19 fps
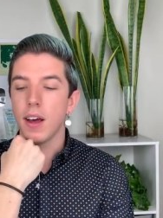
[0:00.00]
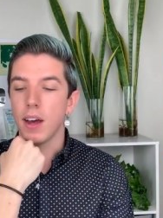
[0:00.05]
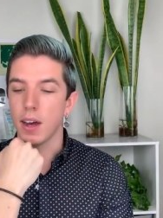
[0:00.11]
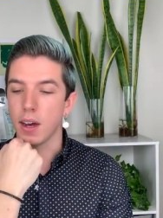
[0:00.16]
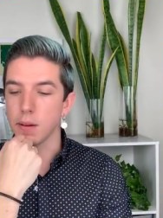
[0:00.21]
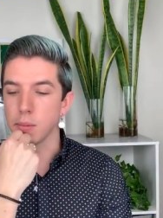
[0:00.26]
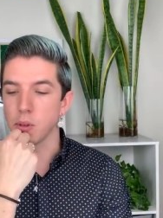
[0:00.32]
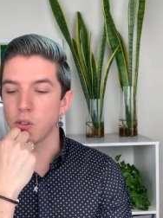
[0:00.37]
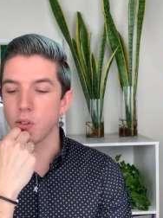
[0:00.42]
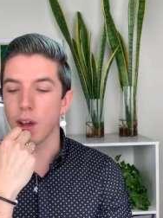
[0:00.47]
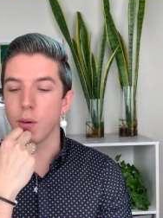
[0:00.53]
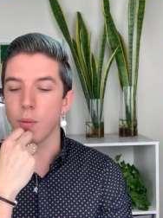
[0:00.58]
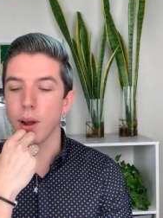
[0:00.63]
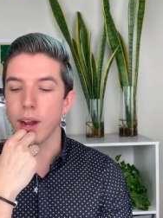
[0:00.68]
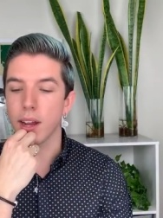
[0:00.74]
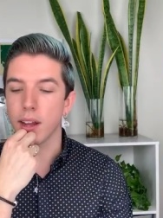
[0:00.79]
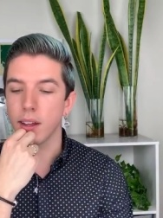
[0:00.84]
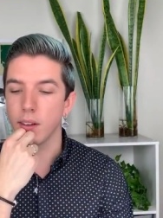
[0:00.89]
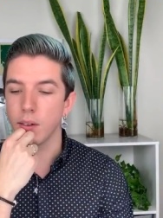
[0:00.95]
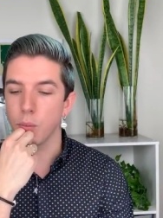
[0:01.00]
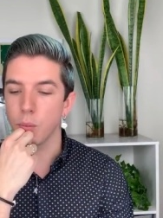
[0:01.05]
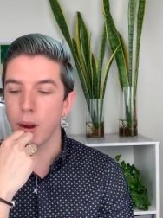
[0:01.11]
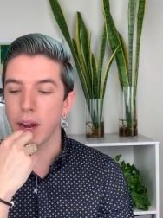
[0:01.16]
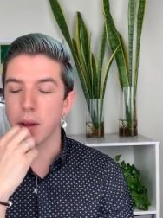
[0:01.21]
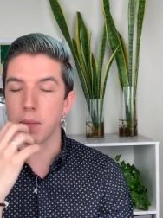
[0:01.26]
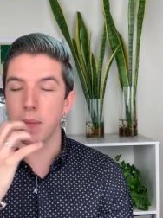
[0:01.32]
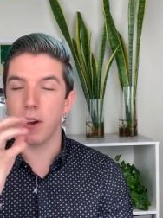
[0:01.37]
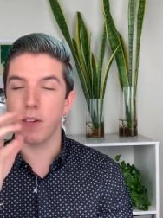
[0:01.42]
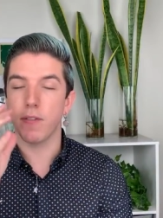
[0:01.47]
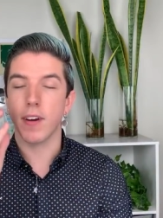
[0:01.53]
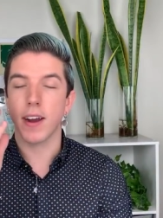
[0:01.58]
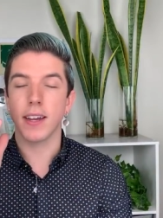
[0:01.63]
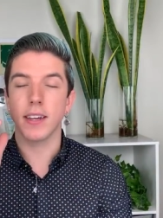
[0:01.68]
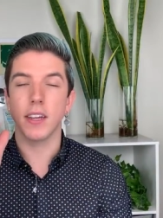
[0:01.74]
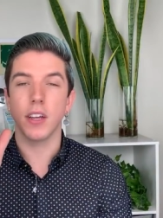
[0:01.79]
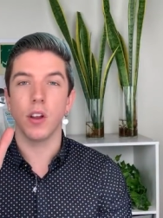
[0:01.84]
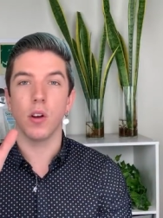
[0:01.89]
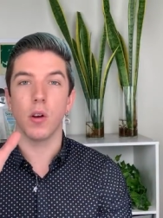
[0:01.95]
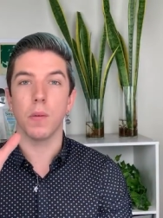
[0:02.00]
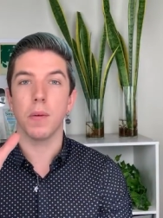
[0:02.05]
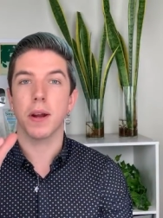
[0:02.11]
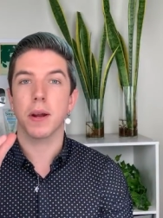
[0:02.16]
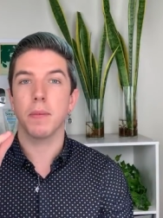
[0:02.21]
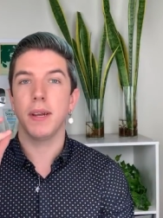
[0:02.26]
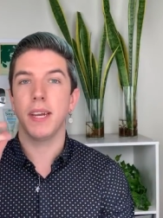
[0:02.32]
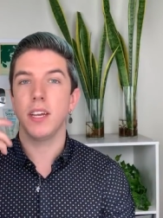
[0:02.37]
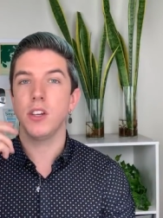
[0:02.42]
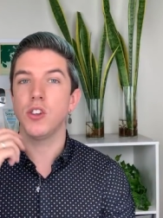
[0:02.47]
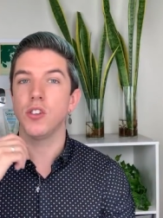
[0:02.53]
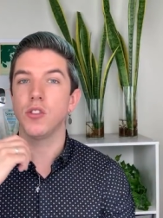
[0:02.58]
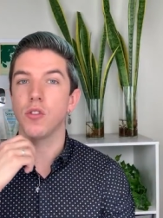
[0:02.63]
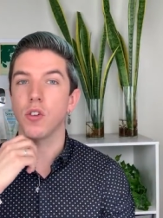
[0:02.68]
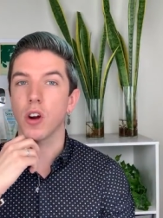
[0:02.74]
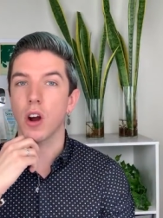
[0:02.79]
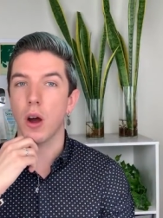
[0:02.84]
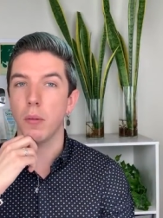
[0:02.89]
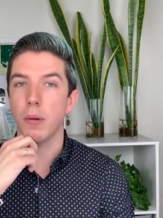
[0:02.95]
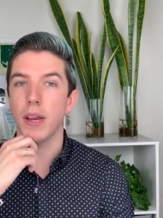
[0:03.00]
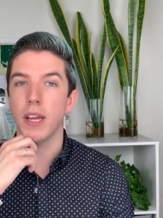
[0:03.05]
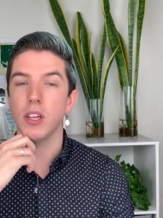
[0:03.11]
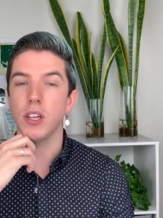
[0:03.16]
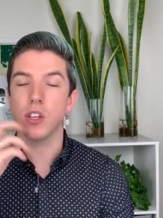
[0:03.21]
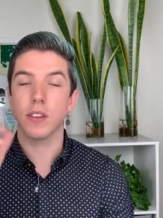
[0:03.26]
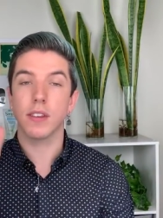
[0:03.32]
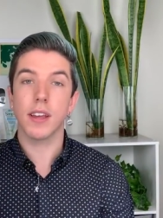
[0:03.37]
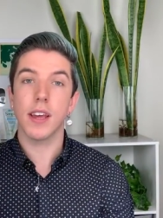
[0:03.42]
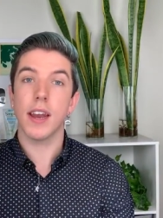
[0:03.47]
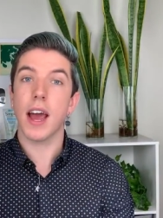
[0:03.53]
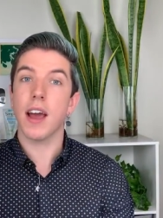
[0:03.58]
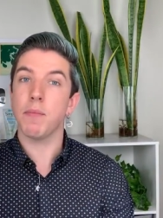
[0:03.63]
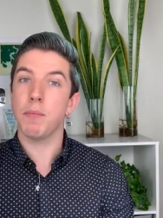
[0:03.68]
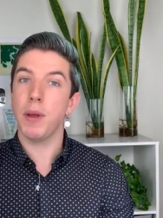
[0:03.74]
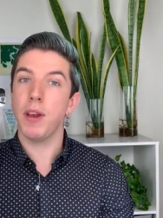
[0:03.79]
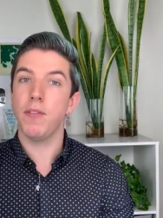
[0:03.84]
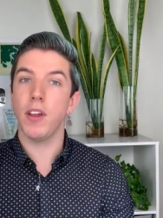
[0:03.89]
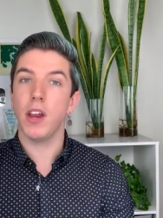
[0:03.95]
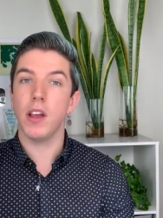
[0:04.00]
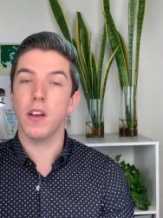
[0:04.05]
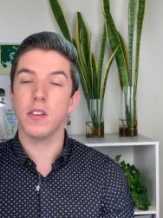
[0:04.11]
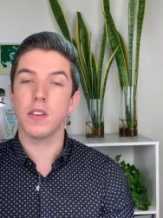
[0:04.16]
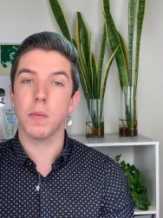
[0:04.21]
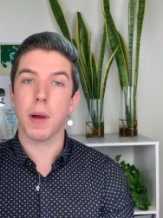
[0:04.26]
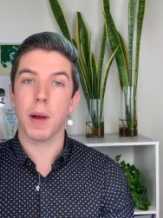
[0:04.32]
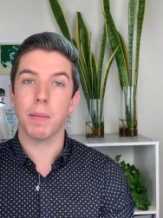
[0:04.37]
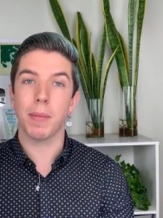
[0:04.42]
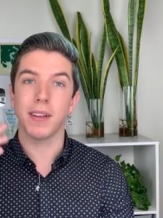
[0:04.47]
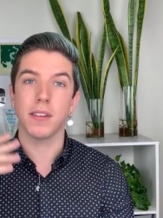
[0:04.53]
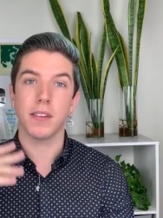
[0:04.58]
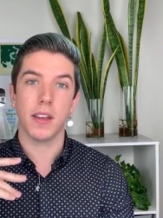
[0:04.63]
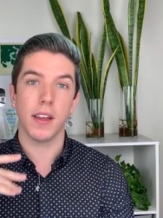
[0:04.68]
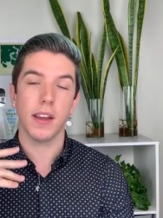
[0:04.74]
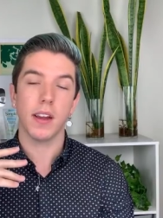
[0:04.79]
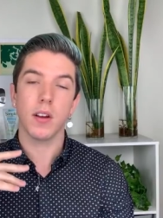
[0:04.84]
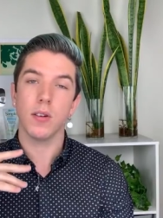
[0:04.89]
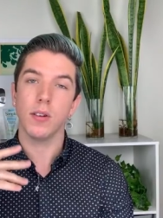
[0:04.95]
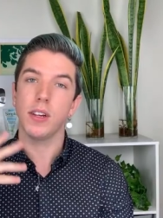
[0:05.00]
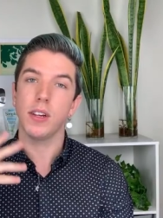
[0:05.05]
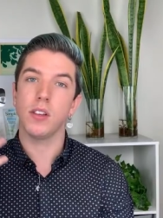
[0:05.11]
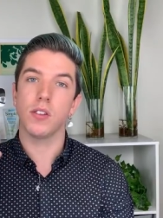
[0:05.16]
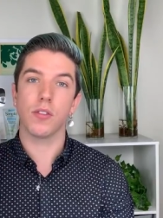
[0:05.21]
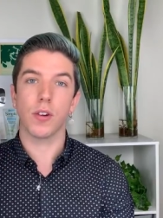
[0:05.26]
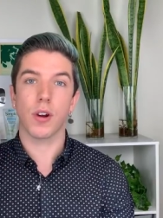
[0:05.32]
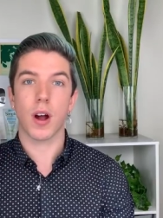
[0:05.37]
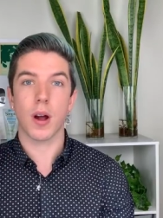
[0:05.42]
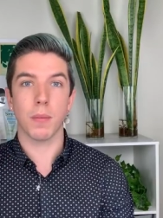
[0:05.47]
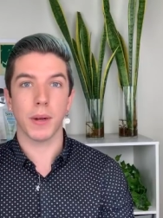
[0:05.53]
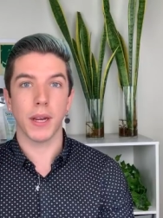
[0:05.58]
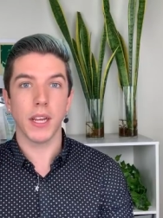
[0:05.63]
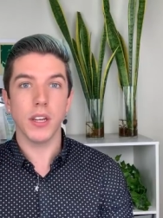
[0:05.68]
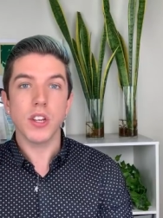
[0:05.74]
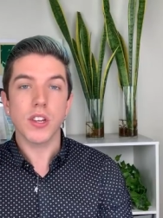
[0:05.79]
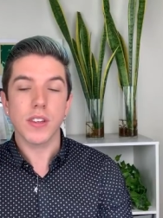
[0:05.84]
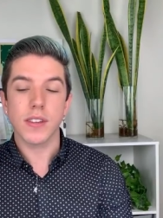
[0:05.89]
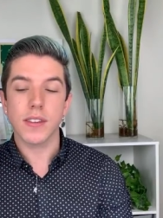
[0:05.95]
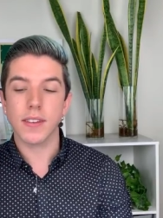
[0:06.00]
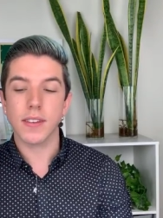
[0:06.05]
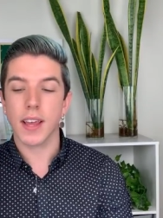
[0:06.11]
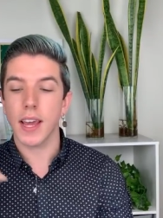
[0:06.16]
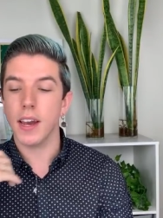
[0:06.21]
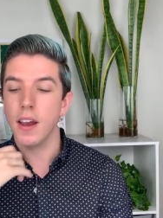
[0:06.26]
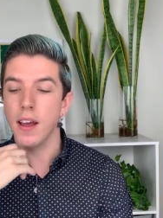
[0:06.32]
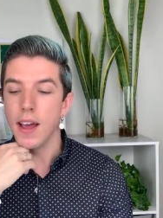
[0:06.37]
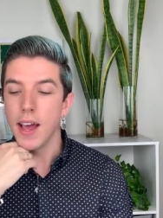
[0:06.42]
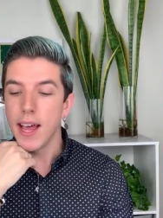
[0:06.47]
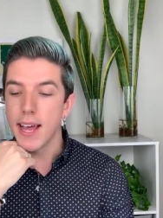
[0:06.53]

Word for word: Um, so I'd rec recommend finding, you know, recommendations for combination skin. I've made videos about my skincare routines for combination skin